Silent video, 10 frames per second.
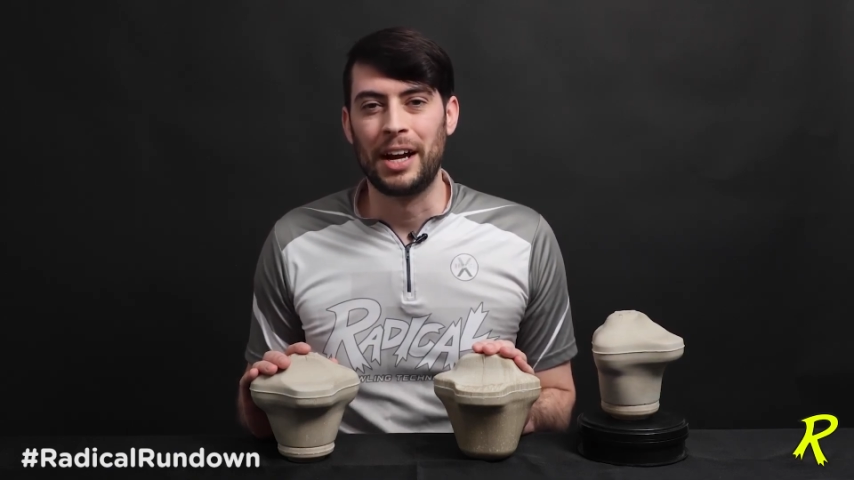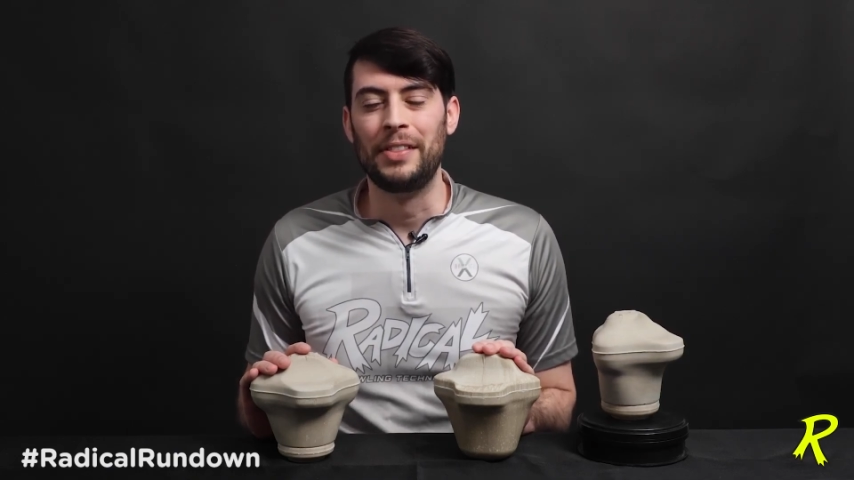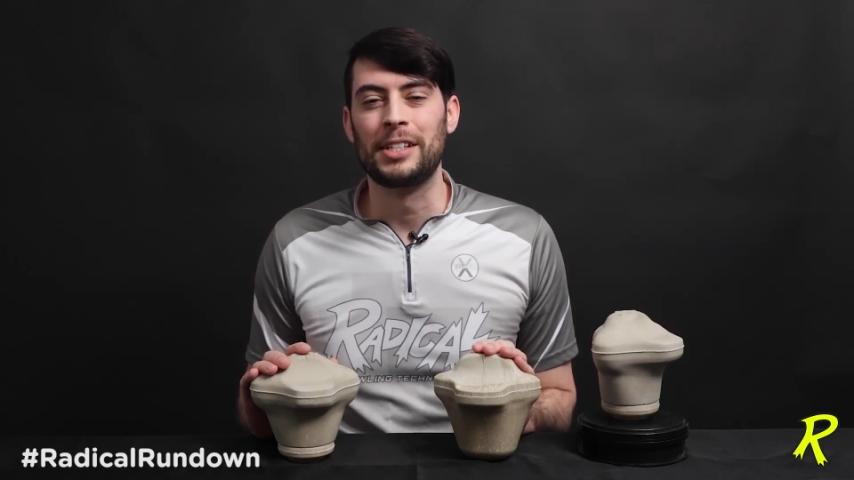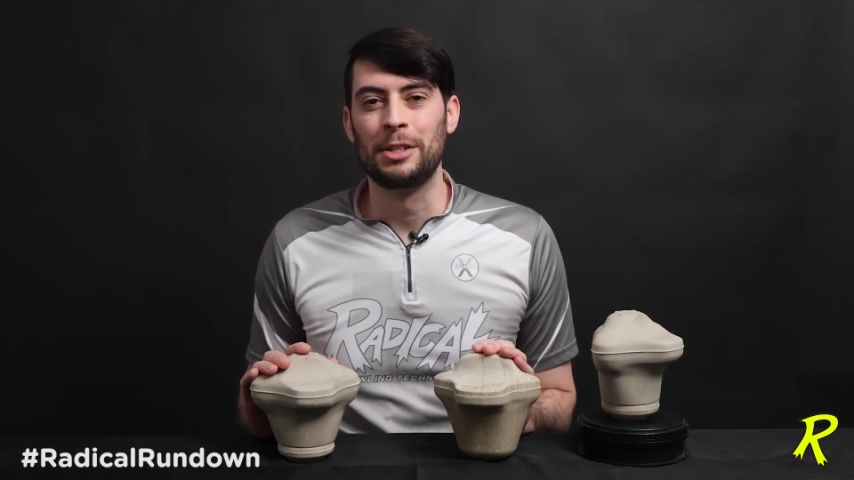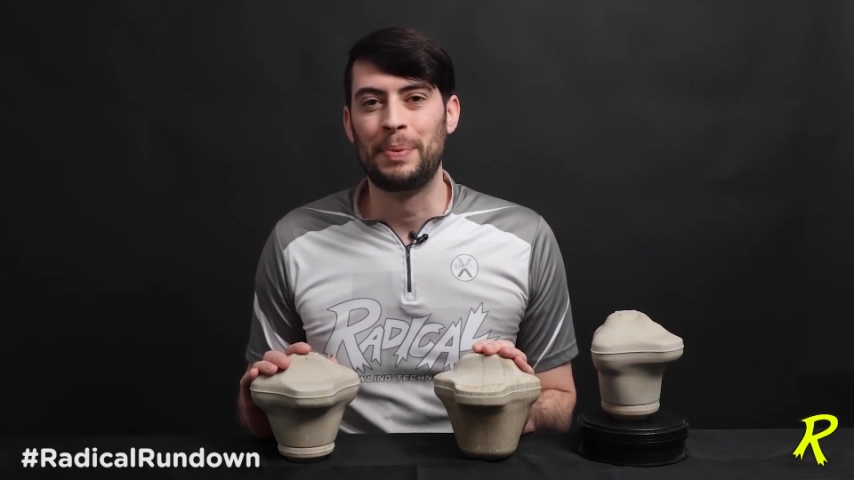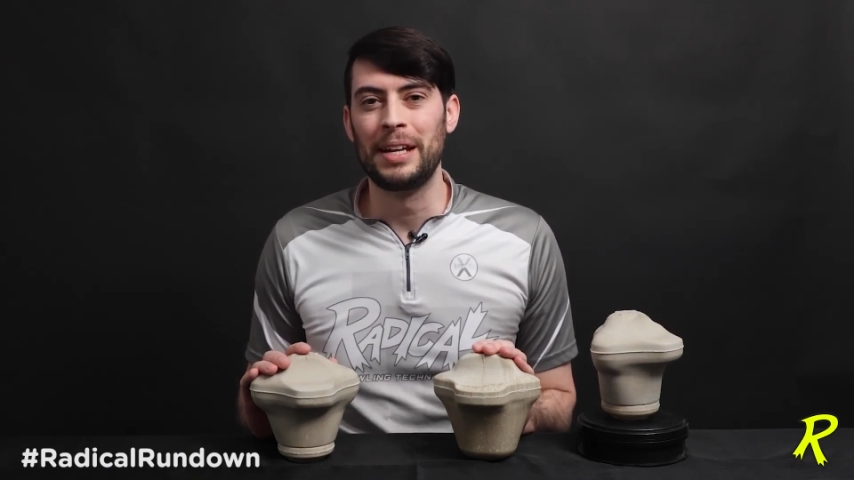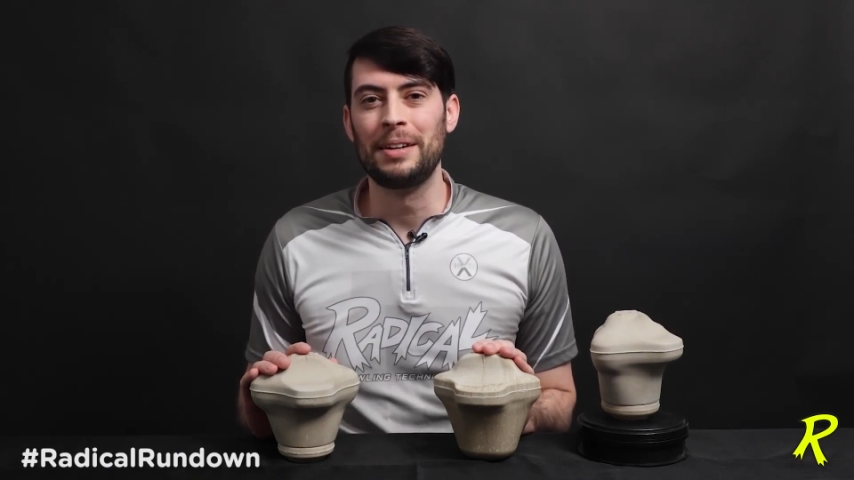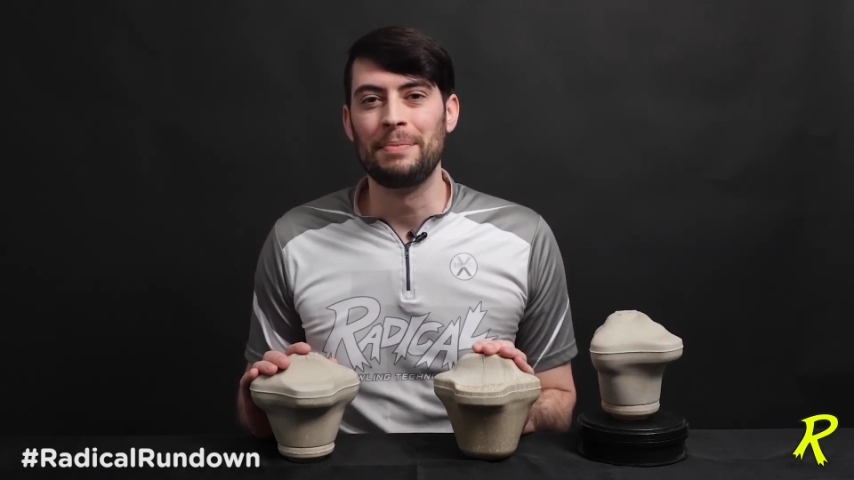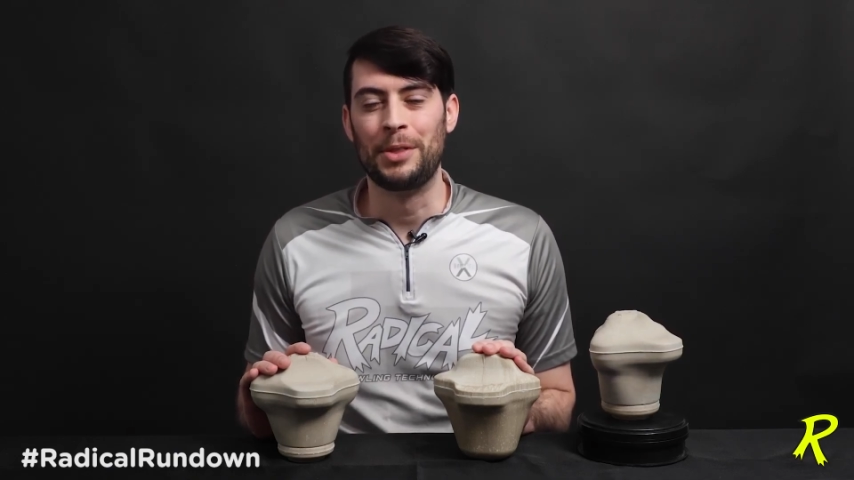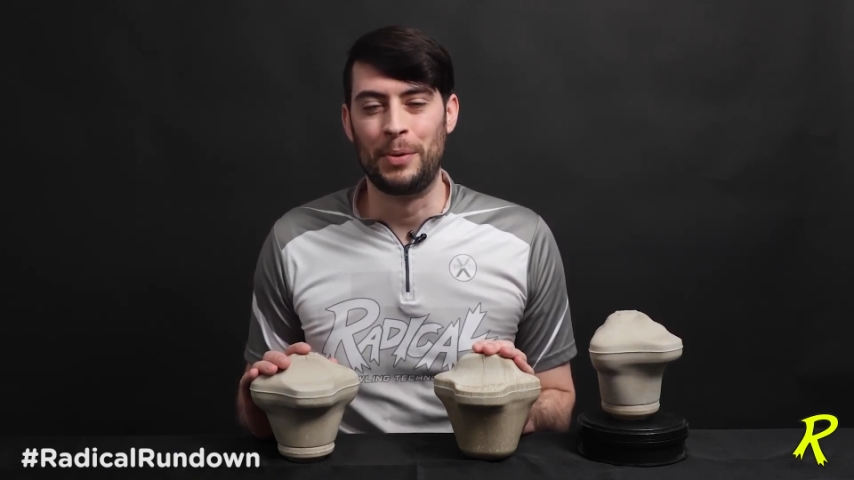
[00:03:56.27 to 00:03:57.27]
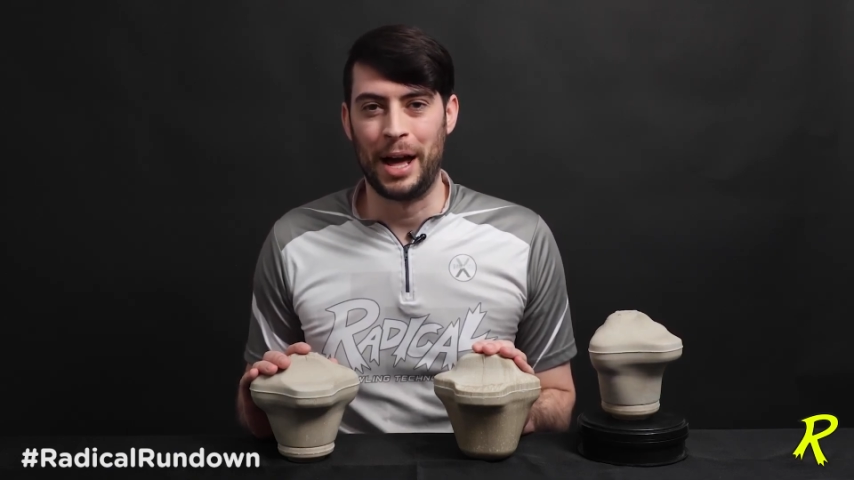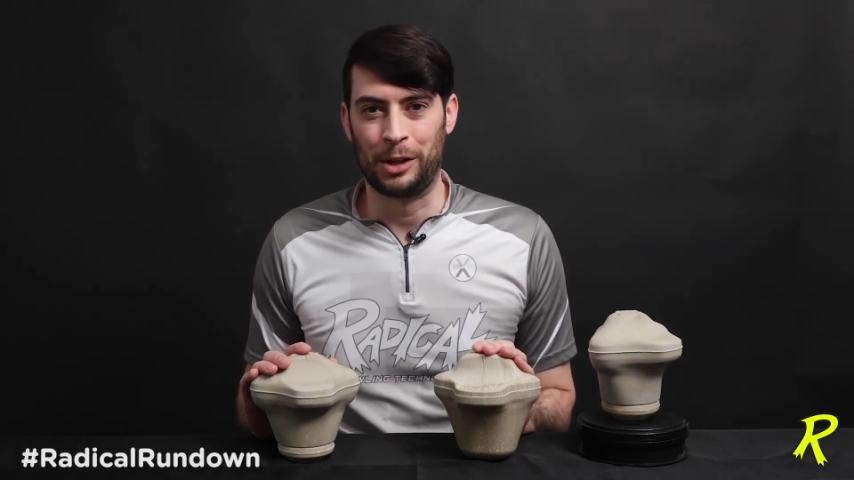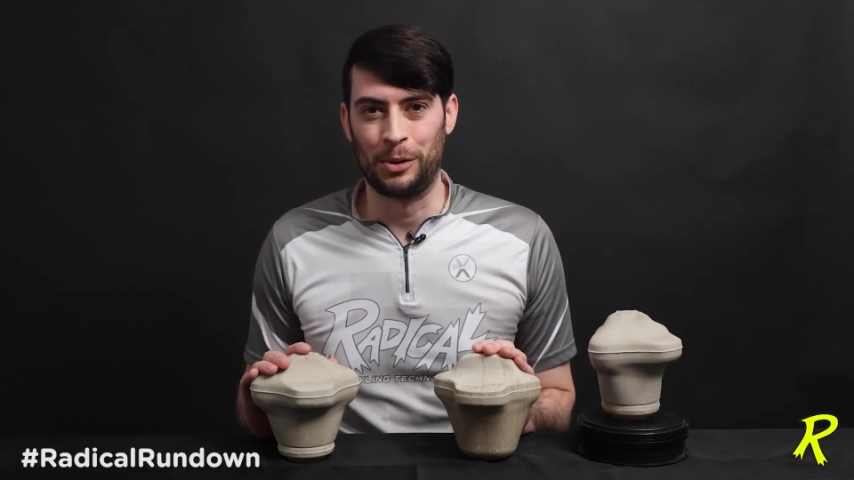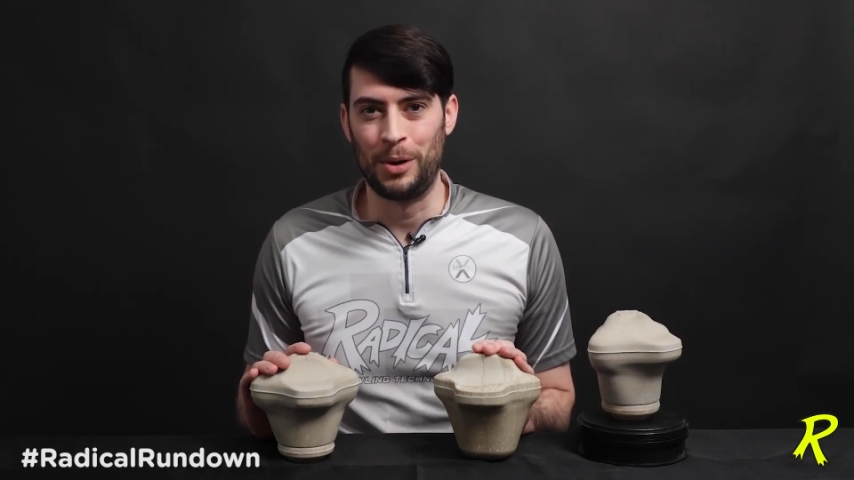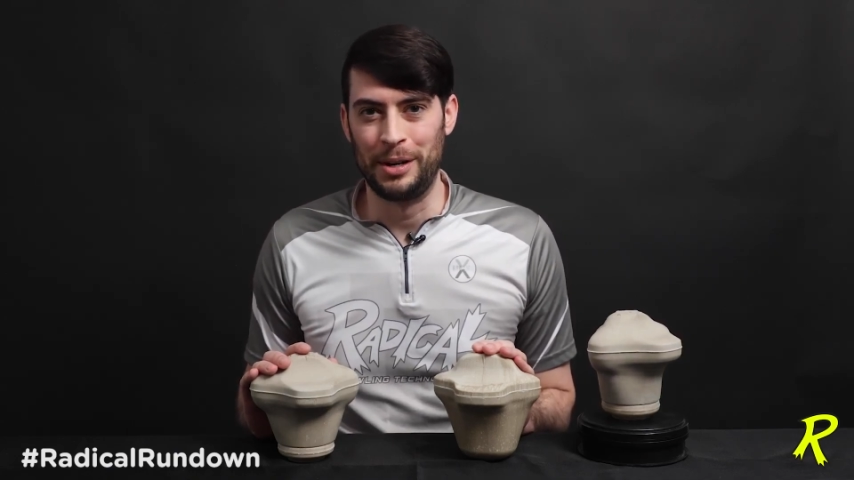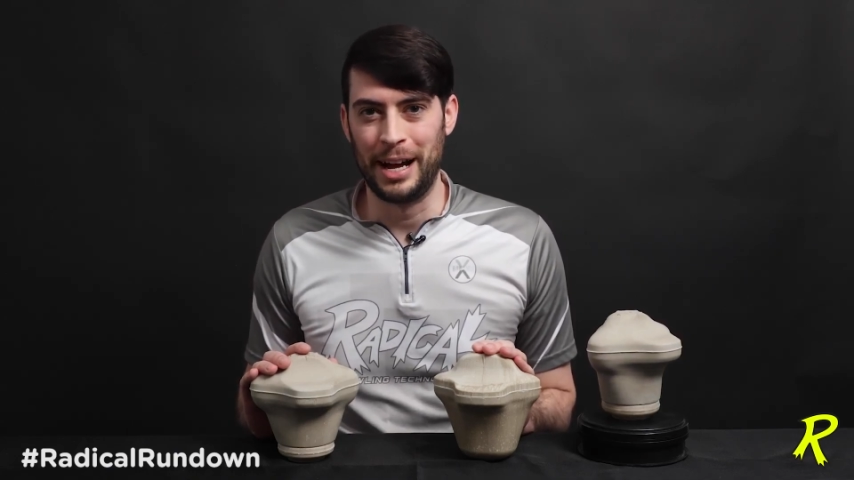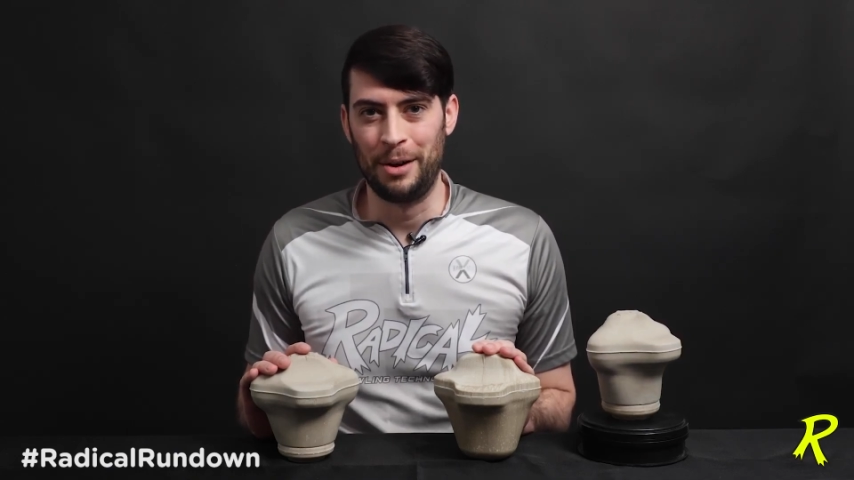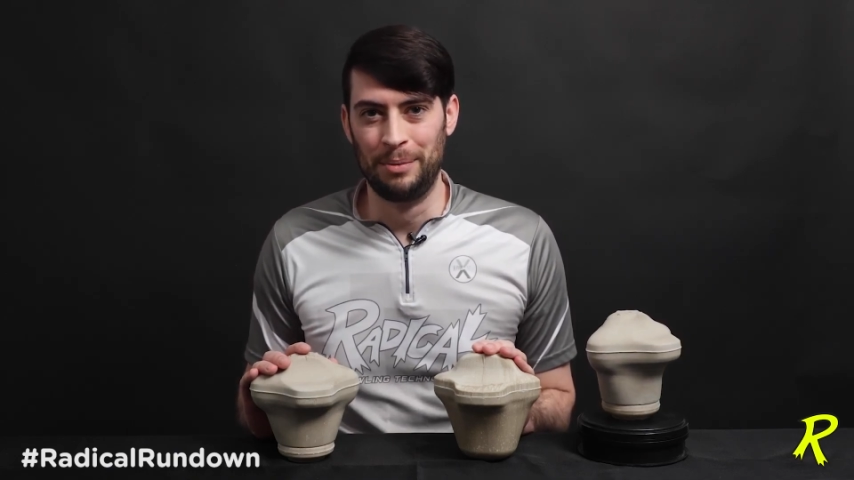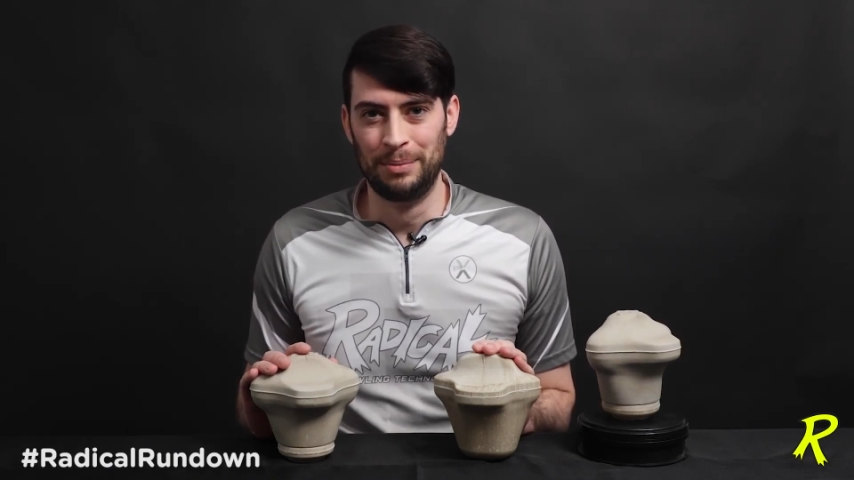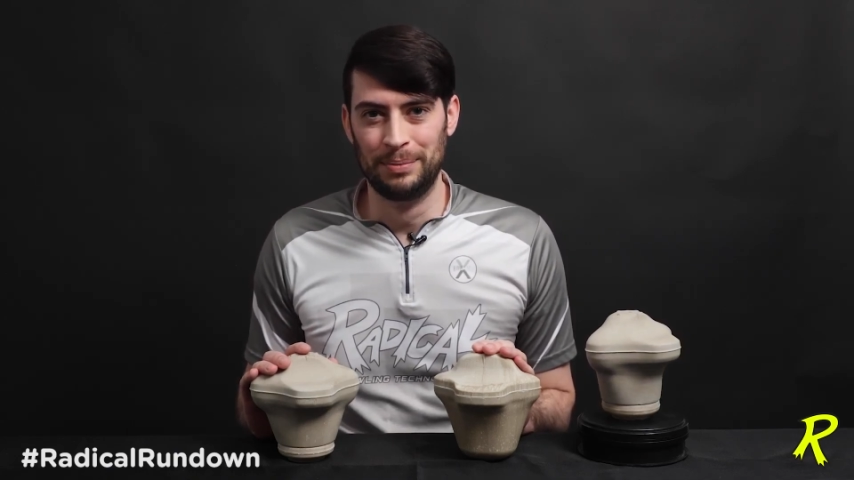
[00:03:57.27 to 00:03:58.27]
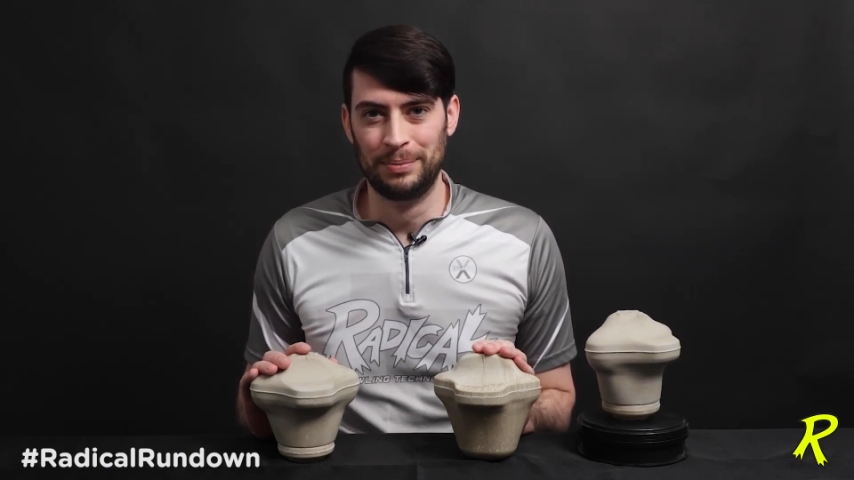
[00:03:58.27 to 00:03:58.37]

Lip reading: and this has been the Radical Rundown.